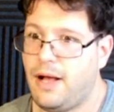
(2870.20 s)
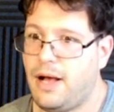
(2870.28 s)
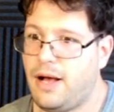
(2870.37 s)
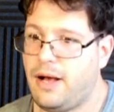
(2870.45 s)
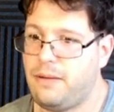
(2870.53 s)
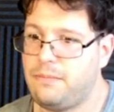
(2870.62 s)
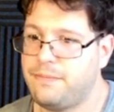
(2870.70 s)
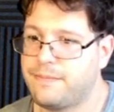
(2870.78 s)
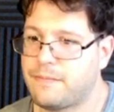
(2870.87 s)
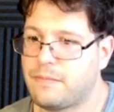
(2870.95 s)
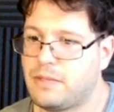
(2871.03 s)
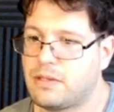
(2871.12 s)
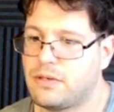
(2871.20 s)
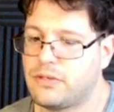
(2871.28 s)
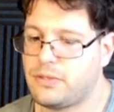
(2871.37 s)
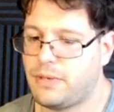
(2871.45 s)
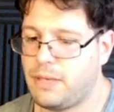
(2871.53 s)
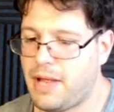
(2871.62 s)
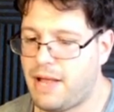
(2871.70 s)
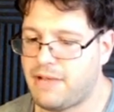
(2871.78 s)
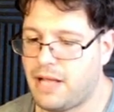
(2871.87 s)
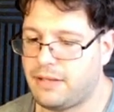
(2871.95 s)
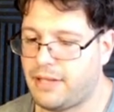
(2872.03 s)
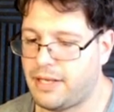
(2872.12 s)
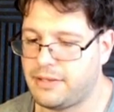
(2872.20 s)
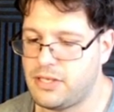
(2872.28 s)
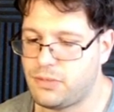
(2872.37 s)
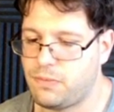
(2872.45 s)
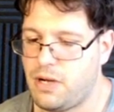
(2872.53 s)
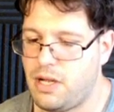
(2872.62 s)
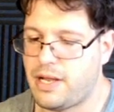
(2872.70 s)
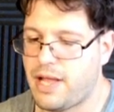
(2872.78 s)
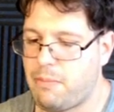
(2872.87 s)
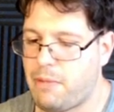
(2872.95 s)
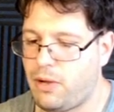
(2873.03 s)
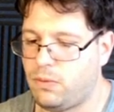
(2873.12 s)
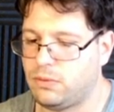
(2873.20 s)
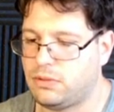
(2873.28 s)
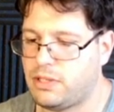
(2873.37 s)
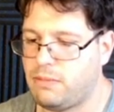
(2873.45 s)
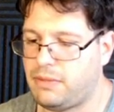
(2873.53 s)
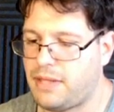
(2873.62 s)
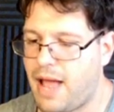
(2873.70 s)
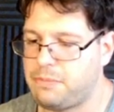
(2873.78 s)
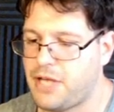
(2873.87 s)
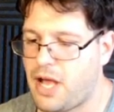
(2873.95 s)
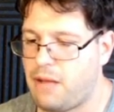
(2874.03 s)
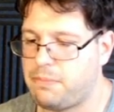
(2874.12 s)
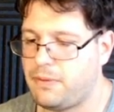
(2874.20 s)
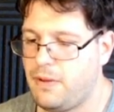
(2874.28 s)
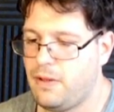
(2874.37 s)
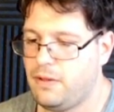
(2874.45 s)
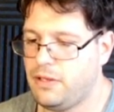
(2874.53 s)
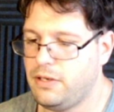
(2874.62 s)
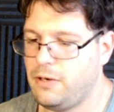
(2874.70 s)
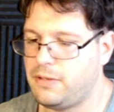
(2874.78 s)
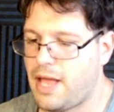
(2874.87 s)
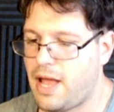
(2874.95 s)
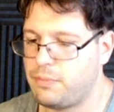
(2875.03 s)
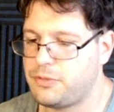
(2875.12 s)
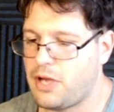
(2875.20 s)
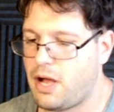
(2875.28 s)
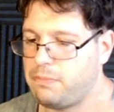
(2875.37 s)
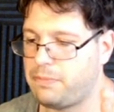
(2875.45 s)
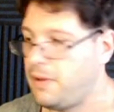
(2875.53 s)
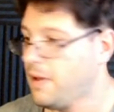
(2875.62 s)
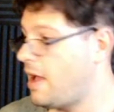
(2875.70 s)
So anyway, I've got like this one. I got my old laptop, the new laptop.